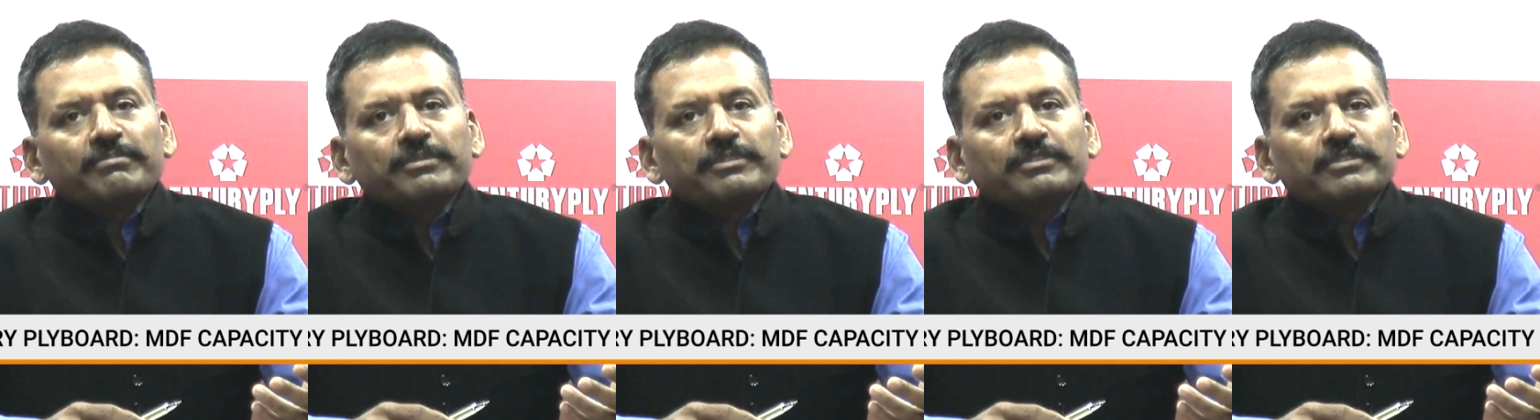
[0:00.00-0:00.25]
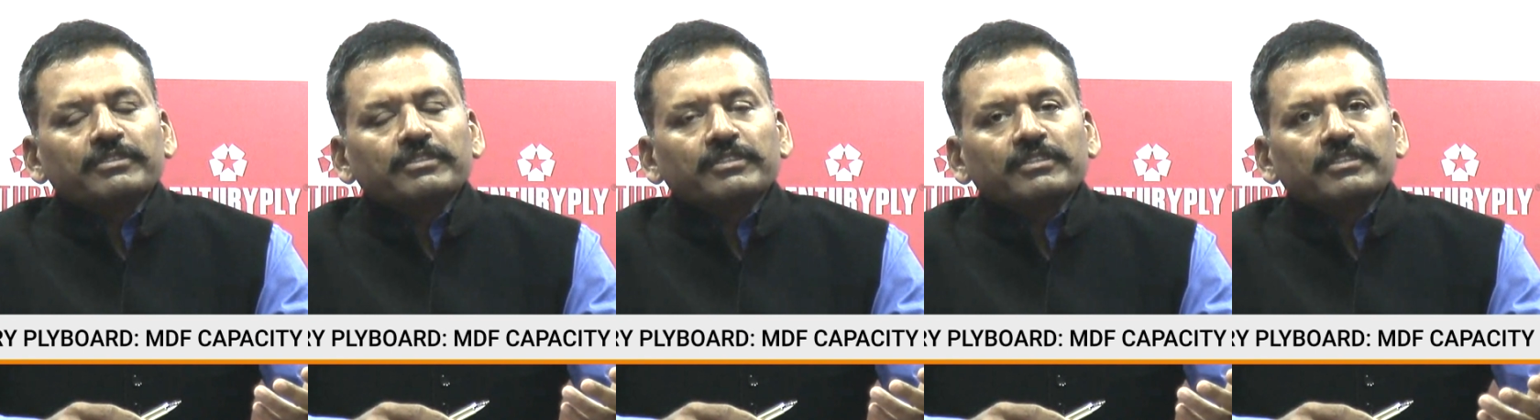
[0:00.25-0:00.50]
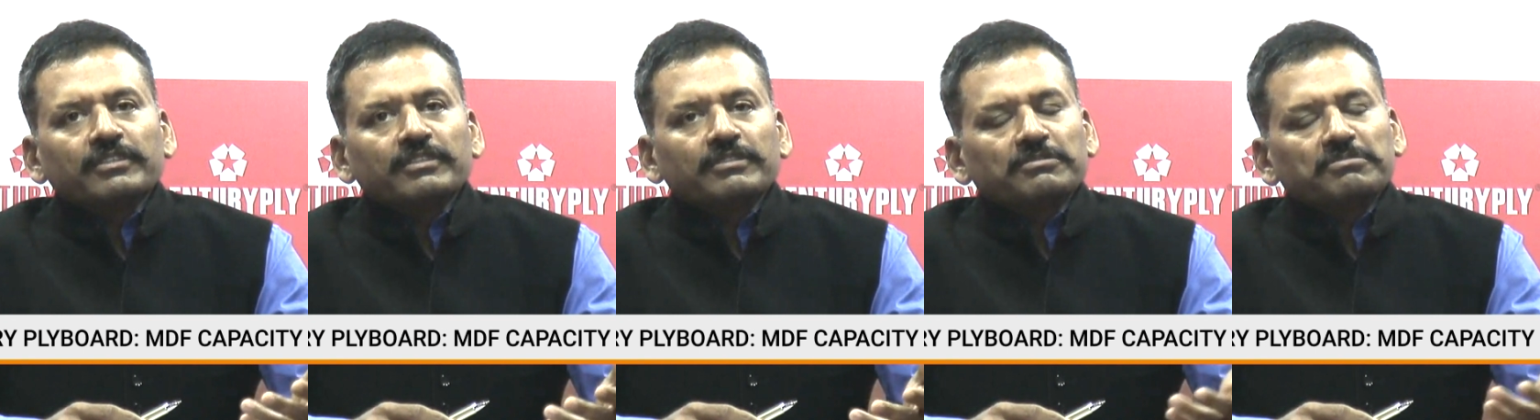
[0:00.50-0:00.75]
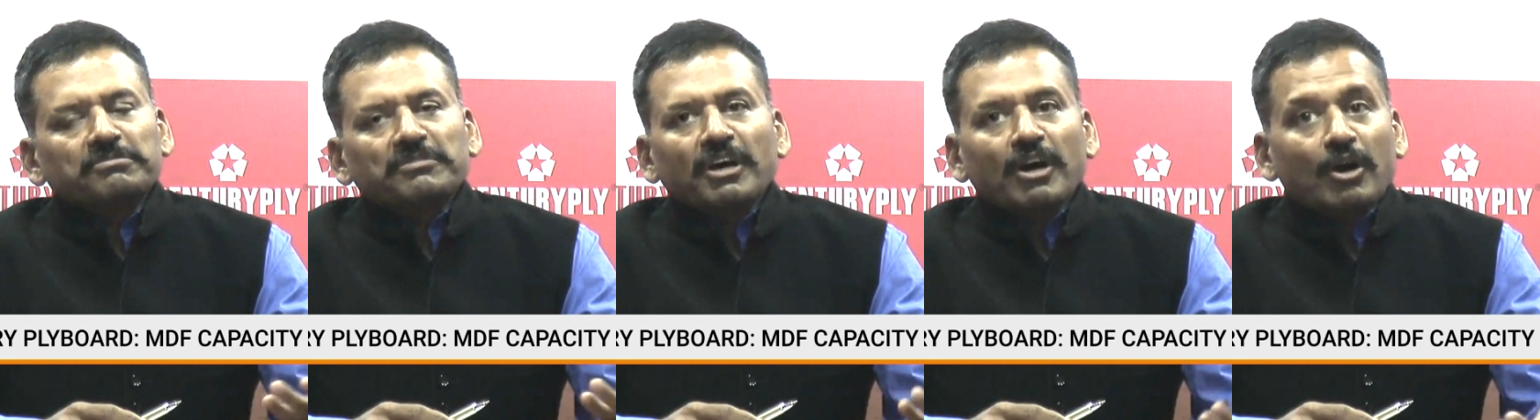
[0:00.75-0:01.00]

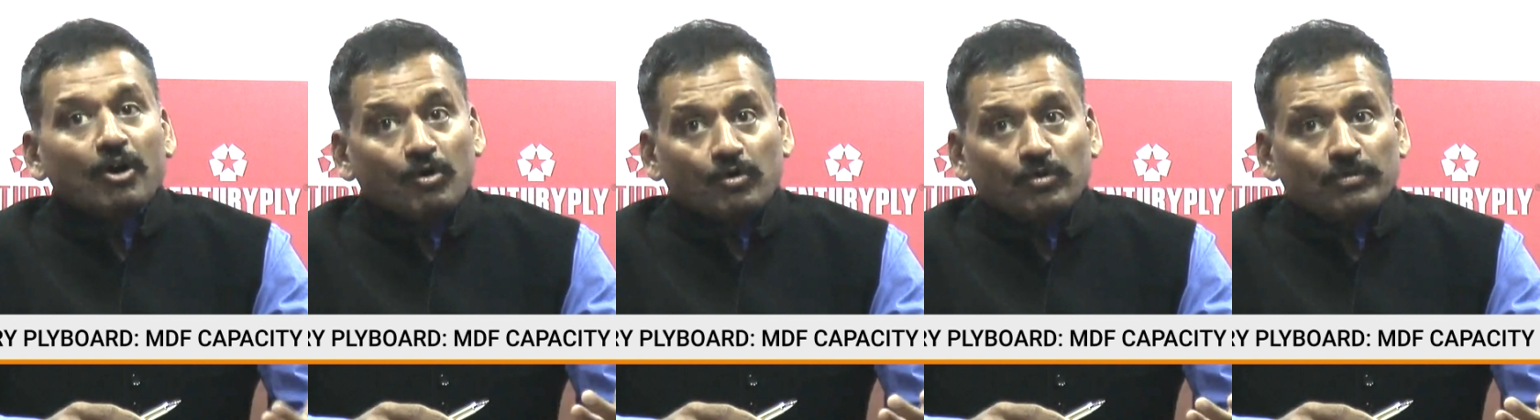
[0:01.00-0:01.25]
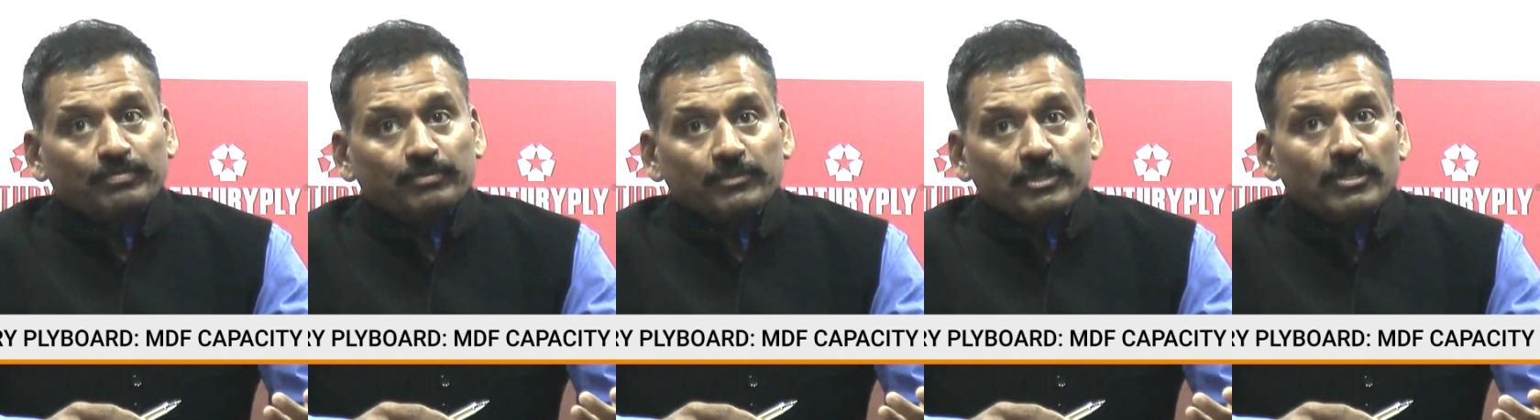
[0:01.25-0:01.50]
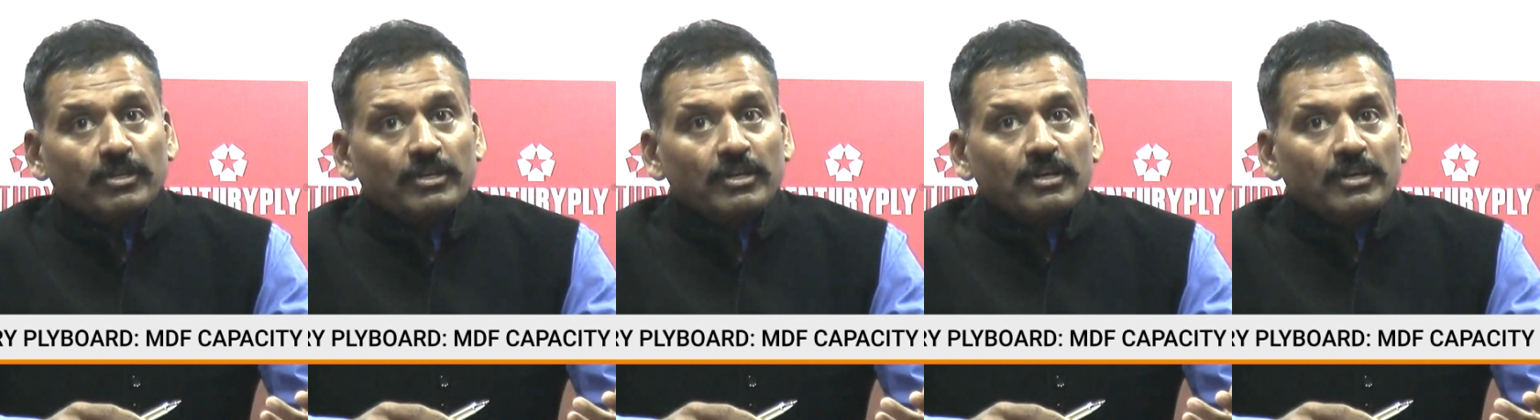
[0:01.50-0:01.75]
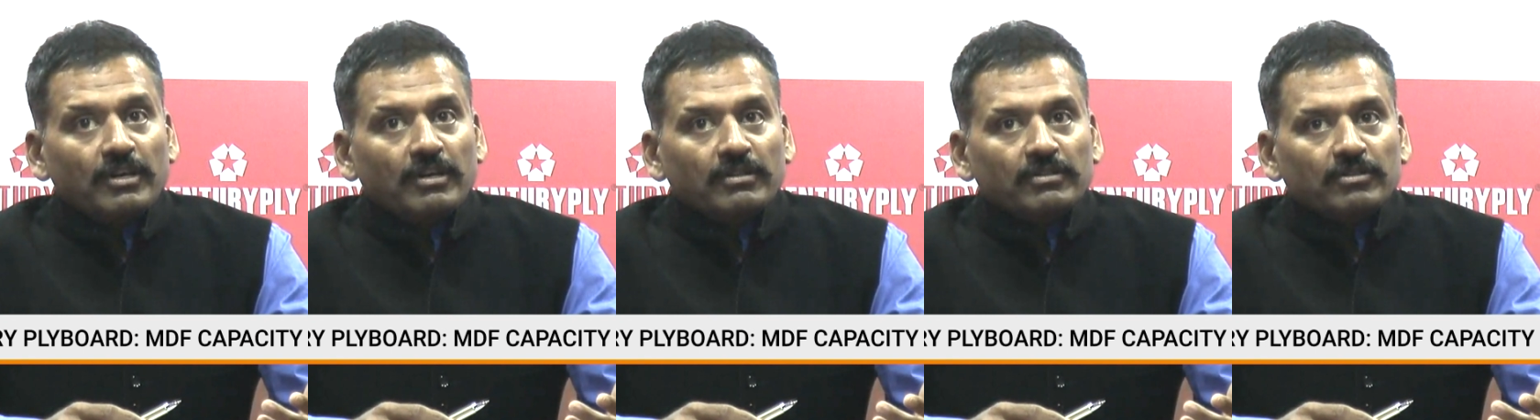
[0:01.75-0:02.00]
capacity now,
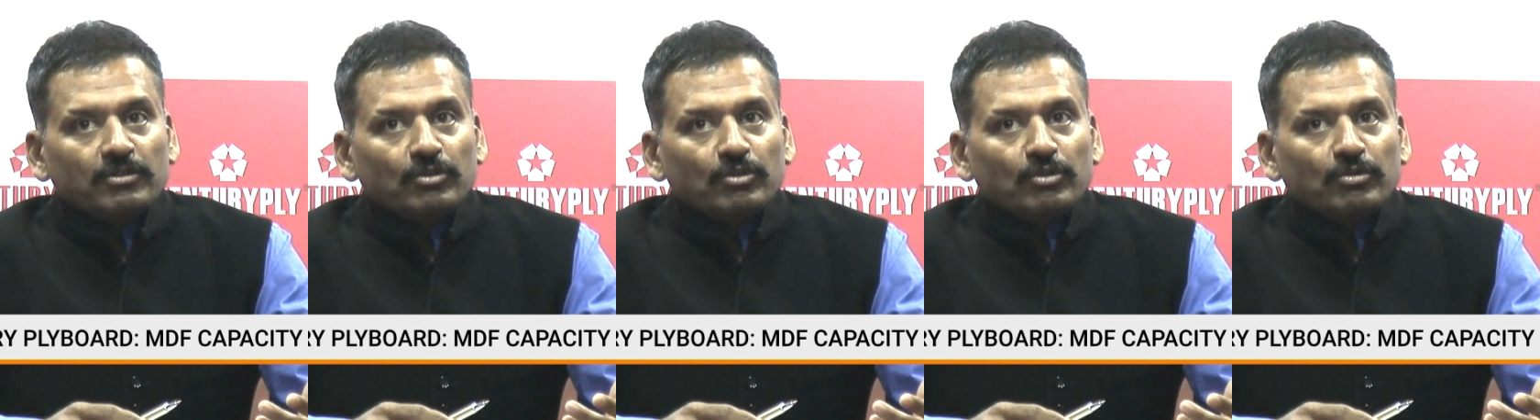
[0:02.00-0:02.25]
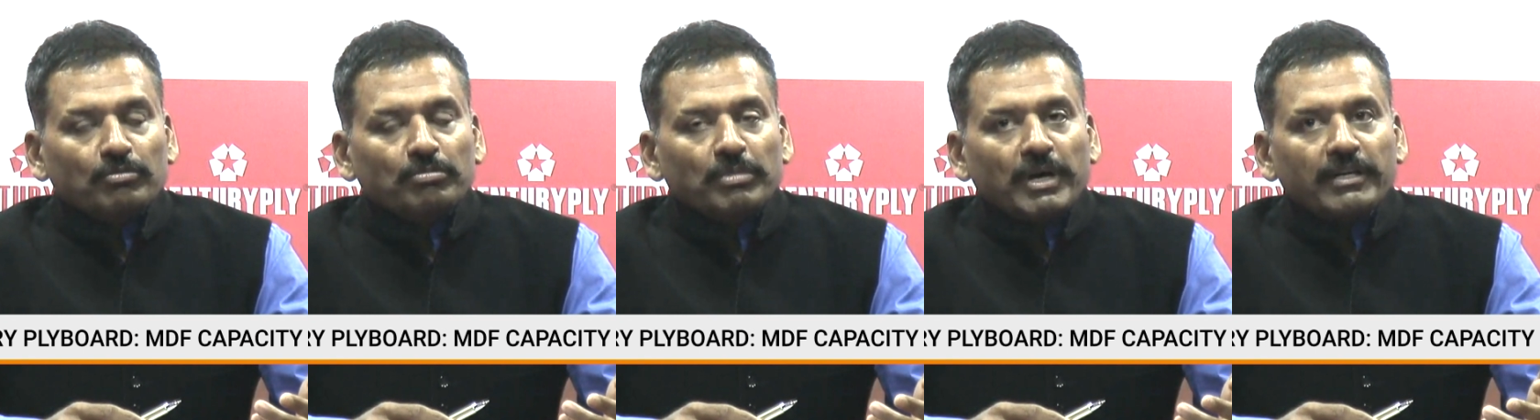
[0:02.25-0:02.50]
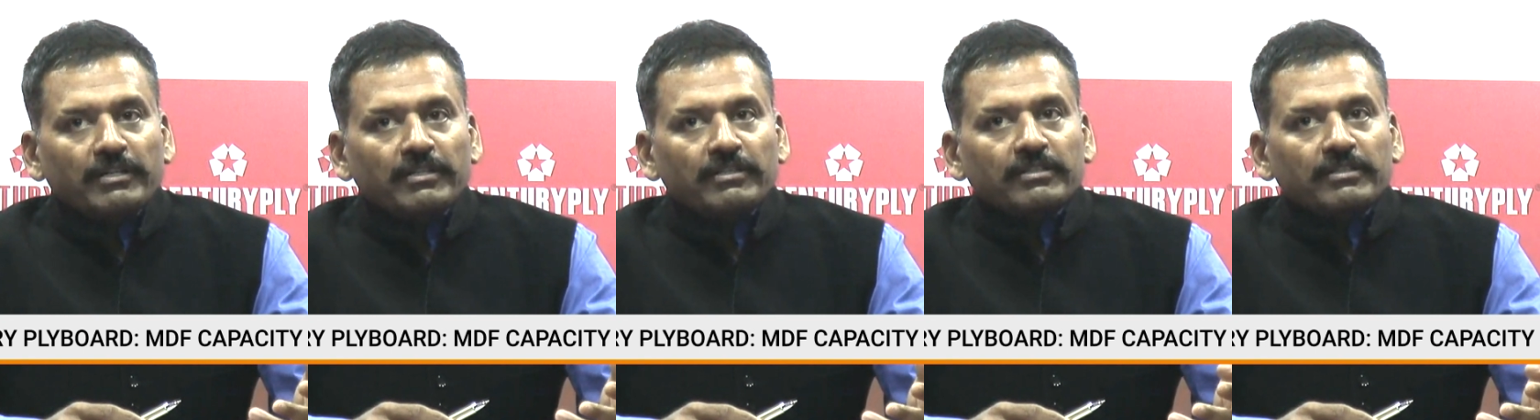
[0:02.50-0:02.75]
so by